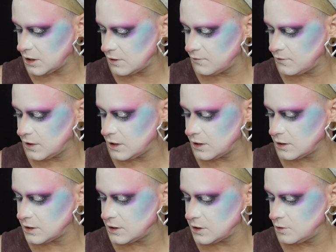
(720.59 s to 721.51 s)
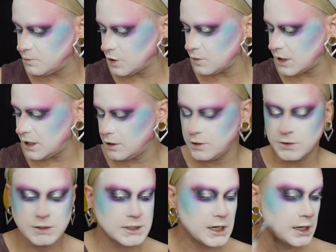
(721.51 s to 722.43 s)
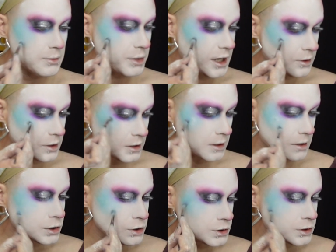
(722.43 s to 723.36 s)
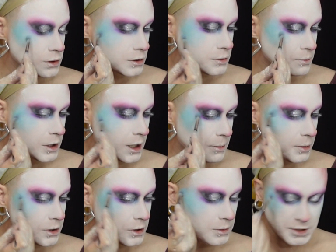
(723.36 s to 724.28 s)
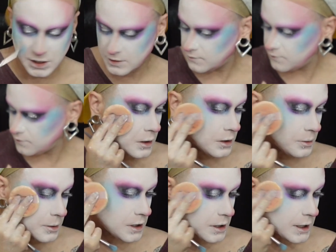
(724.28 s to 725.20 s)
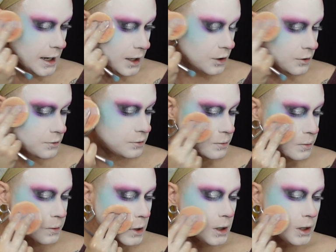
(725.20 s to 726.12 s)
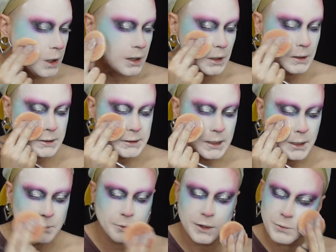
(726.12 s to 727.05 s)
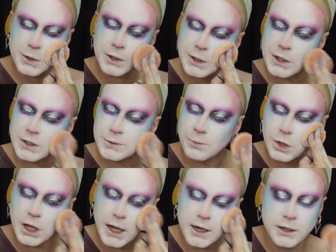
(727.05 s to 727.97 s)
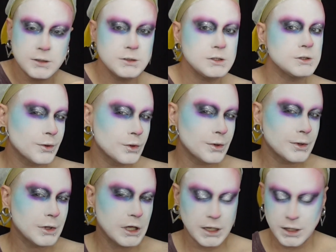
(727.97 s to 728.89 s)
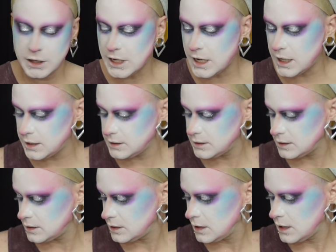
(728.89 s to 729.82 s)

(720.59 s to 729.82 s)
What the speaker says: of the super white loose setting powder. Just pop a little bit of that over to help give it a nice blend, like that.